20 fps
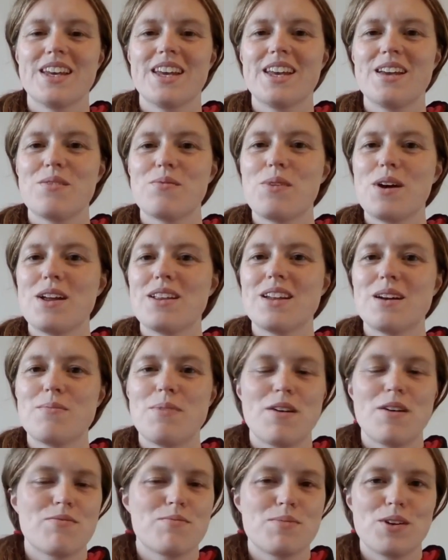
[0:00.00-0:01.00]
It went
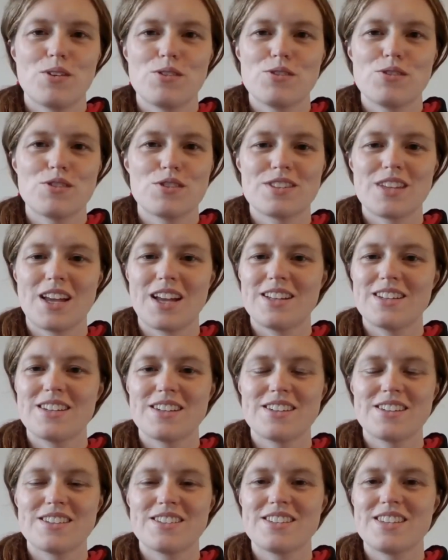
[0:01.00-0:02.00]
above and beyond your
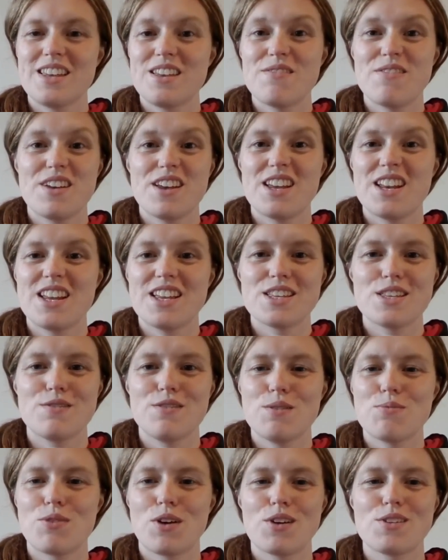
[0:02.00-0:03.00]
standard CV and
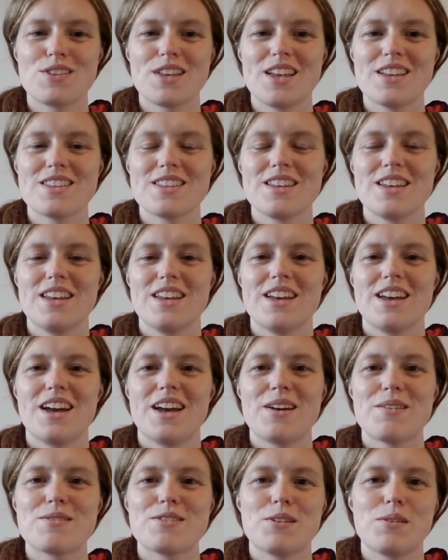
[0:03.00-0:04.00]
interview process,
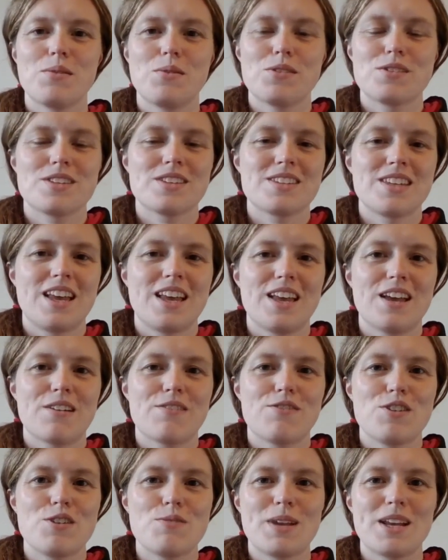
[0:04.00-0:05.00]
so I wanted to take a
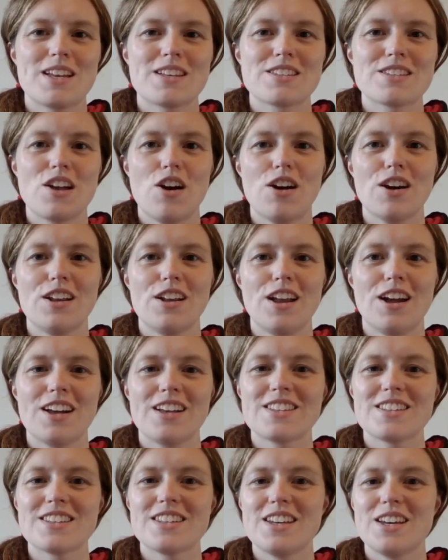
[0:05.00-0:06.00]
few minutes to
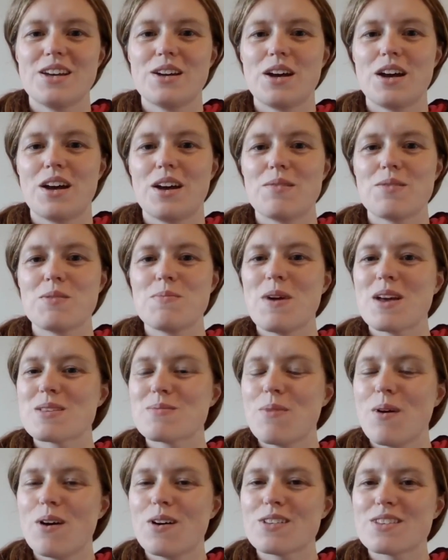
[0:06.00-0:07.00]
highlight the best
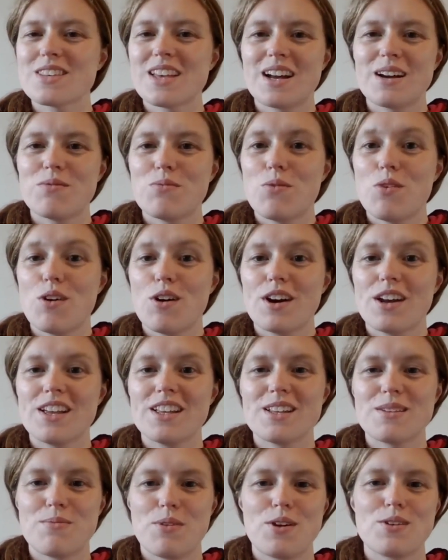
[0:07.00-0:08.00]
parts and why
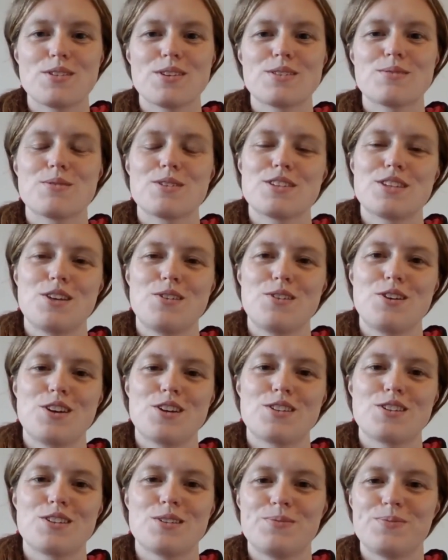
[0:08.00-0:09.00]
the process was so
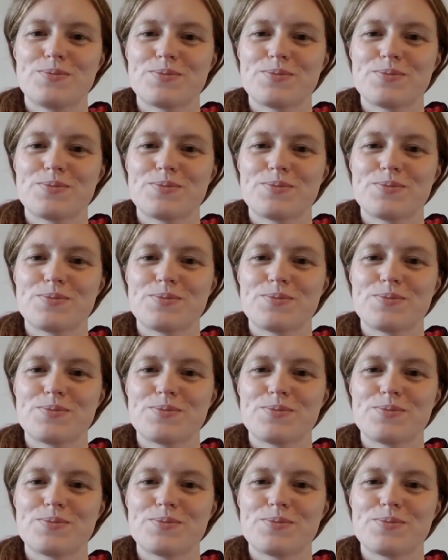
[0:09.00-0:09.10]
good.